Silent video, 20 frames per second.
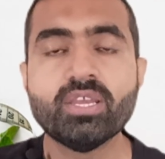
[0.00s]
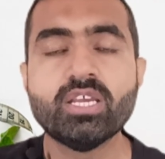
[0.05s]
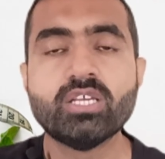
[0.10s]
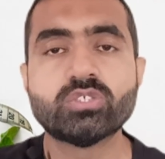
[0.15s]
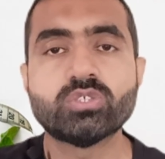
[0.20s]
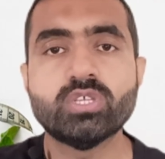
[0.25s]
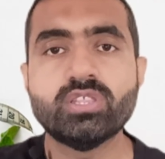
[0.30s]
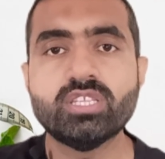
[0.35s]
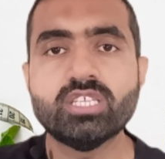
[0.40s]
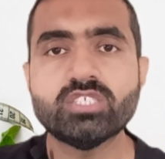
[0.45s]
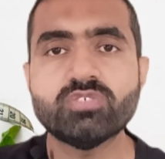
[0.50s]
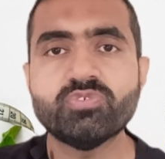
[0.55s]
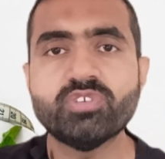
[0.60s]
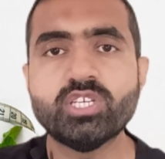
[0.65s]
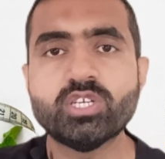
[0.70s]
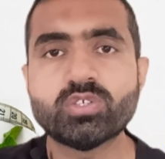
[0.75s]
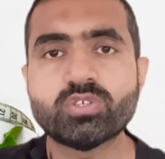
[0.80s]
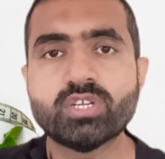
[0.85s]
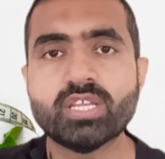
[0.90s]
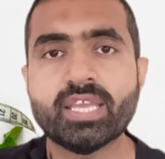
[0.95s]
So in this
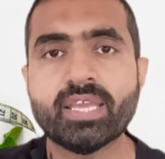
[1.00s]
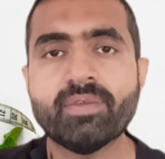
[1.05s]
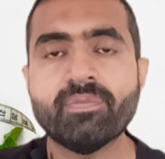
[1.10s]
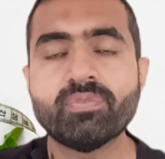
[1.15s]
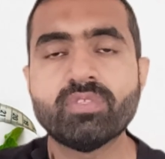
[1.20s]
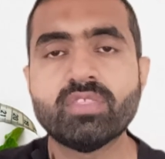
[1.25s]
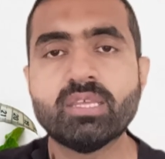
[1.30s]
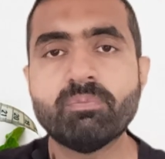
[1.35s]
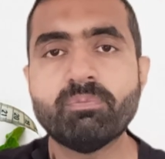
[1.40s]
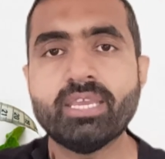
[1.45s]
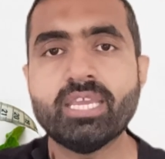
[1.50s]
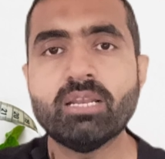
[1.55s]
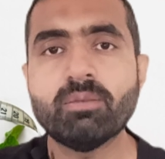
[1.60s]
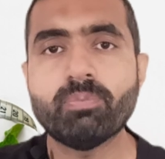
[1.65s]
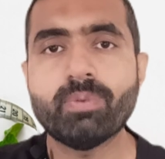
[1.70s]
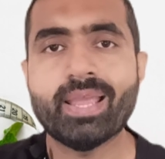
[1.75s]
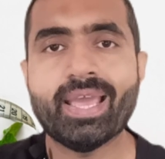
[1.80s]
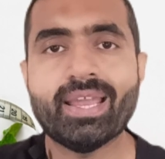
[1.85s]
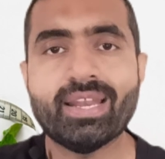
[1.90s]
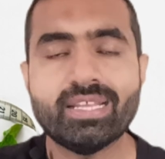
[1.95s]
video today, the meal
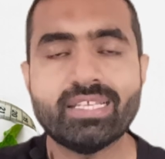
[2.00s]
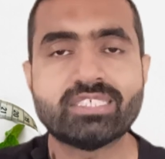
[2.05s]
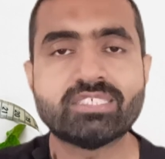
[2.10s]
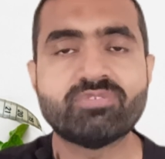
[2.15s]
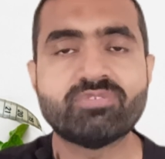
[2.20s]
plan is